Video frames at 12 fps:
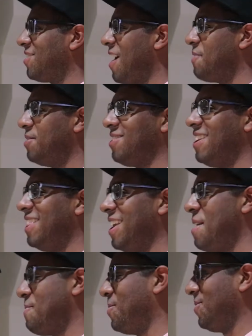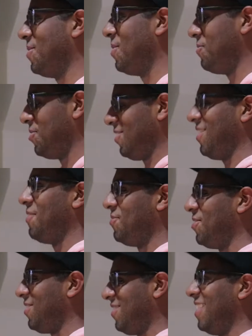is I haven't seen the episode. I've
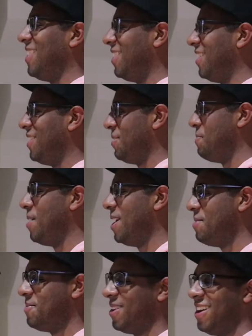just seen the meme.